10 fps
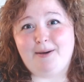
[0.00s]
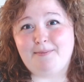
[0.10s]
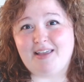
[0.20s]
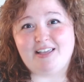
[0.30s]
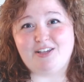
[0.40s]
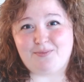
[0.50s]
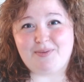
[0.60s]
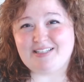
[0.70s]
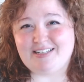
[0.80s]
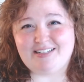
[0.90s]
in your
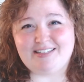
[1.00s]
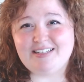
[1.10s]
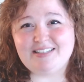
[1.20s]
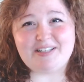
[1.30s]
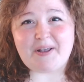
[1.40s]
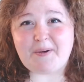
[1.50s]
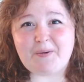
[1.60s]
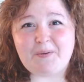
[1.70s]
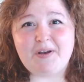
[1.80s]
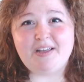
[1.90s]
business.
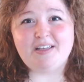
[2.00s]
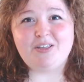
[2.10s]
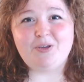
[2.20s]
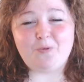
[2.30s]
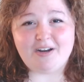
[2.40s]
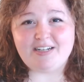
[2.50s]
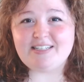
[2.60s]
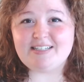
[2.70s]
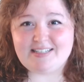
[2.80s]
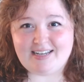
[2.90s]
So you want it
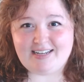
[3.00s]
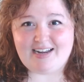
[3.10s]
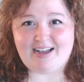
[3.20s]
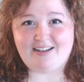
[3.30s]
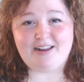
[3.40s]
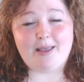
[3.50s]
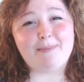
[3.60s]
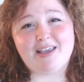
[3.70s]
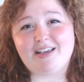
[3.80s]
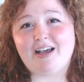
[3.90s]
to stand out and
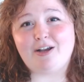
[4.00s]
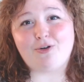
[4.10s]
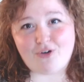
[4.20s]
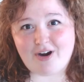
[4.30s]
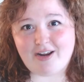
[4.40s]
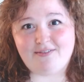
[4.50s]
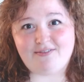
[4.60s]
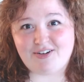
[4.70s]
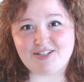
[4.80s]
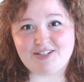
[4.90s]
make a great
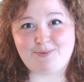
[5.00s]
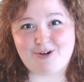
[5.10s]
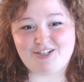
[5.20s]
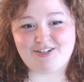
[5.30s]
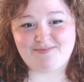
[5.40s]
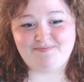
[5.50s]
first impression.